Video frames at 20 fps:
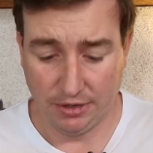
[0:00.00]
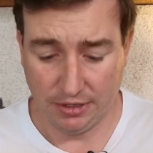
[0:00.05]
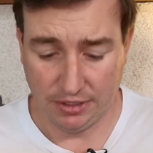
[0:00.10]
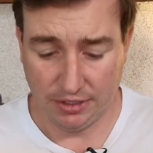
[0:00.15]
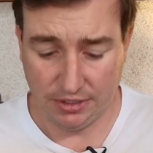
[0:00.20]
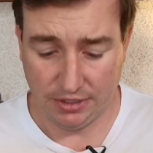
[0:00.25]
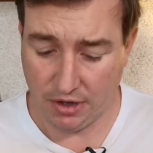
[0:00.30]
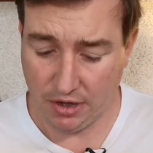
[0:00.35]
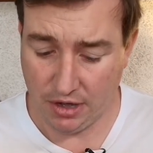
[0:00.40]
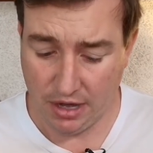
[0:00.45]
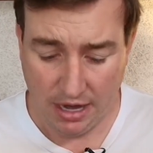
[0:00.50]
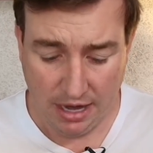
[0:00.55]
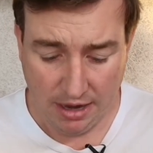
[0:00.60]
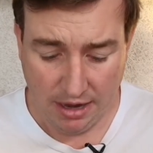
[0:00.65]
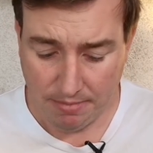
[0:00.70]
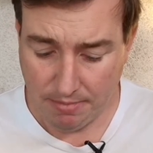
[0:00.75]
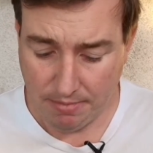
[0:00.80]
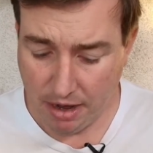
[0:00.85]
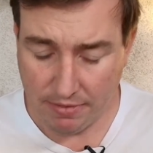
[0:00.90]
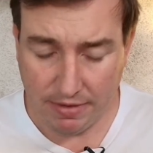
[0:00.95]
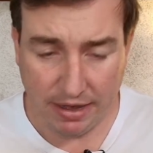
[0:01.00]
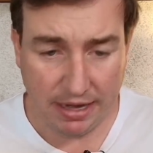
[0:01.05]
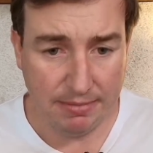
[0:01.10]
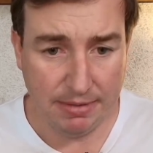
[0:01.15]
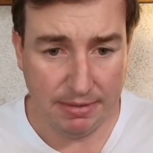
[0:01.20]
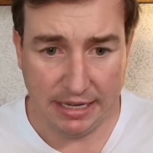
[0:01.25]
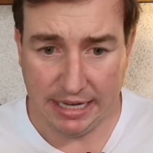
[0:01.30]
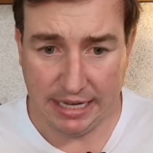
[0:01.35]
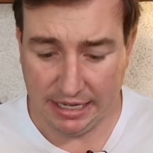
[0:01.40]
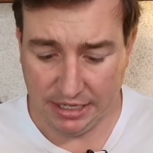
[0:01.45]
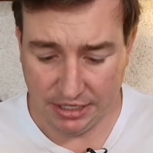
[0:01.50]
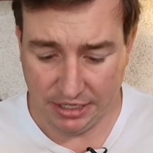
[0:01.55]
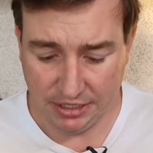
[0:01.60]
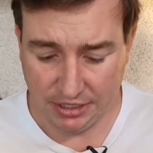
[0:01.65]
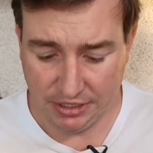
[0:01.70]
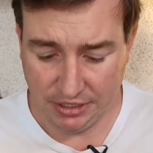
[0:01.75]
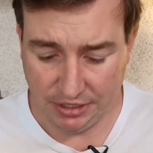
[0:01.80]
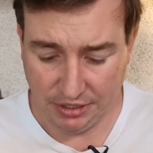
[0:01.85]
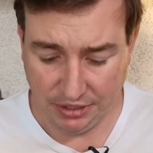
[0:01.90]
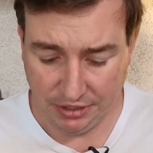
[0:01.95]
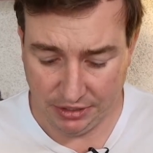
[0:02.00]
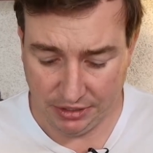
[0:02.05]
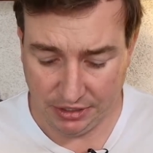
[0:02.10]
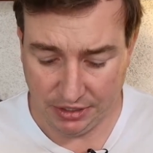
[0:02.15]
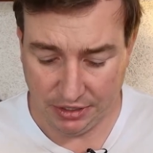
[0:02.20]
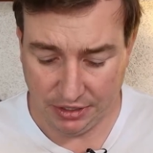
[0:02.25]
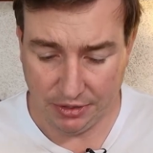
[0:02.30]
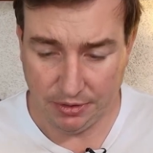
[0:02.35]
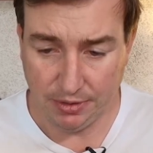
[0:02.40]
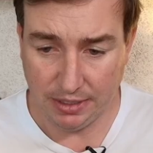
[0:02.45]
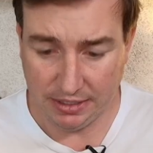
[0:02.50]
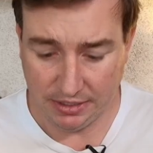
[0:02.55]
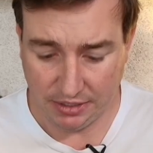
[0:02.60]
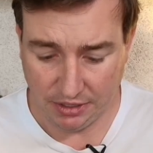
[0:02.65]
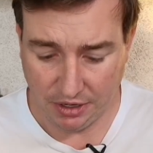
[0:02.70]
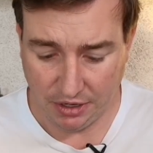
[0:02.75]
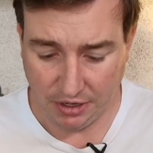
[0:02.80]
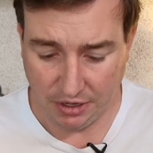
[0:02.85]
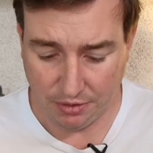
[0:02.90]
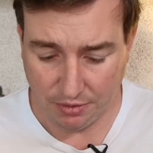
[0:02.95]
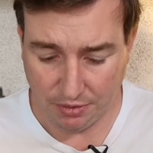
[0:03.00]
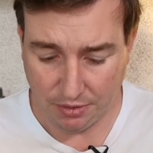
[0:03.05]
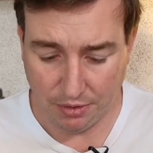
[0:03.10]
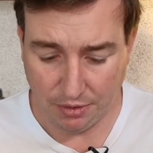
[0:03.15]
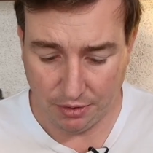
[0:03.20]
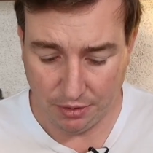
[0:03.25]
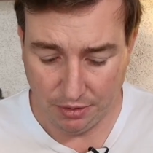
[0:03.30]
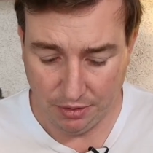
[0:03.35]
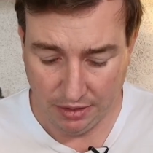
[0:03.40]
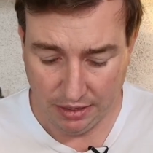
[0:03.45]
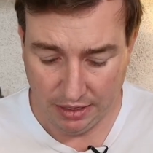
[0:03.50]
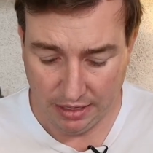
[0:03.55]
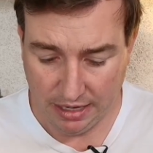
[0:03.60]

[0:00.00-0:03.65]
So my recommendation to you is to go through